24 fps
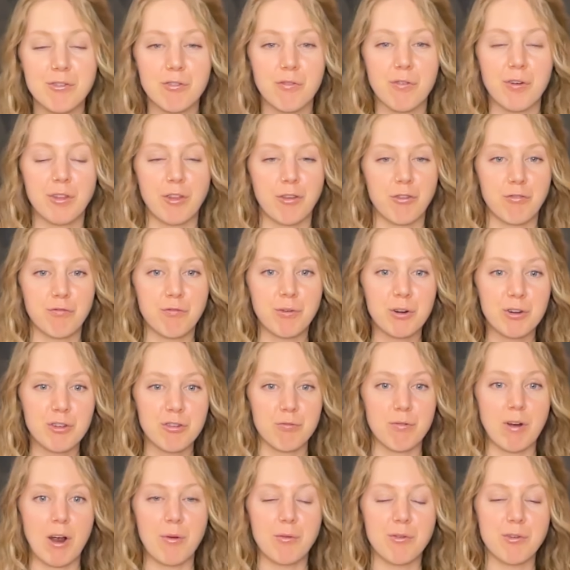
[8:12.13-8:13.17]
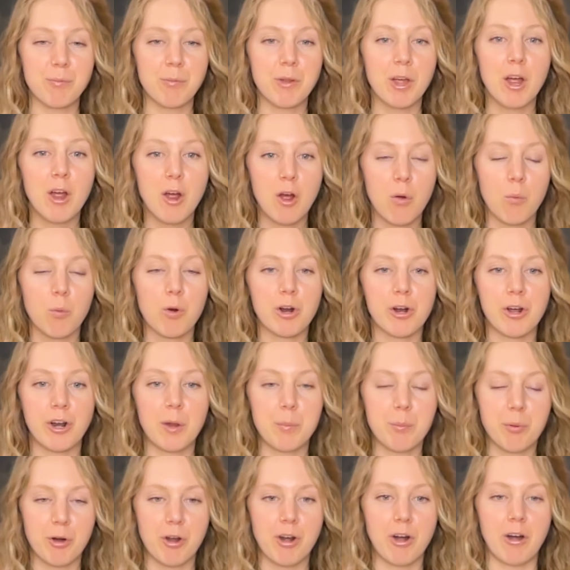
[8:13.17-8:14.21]
So for this first round, we're going to
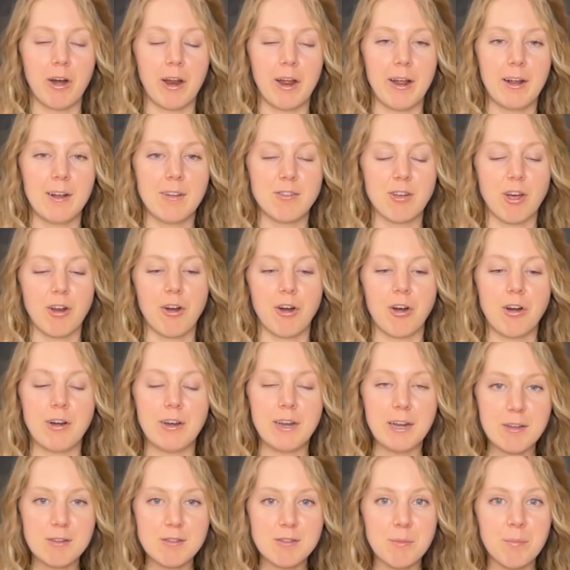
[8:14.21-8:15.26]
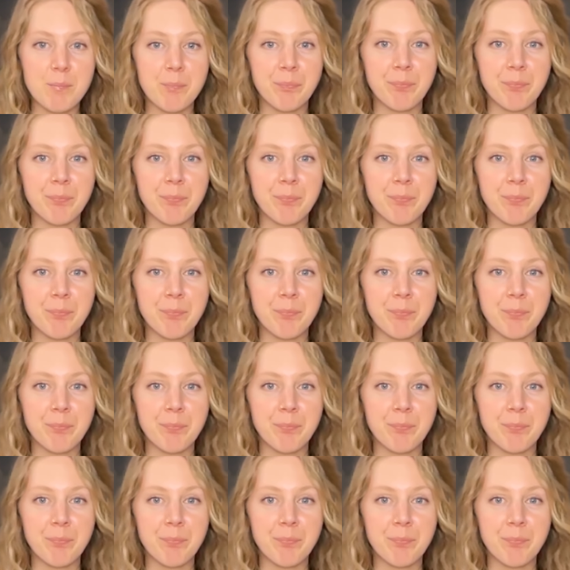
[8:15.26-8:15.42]
put our hands on our knees,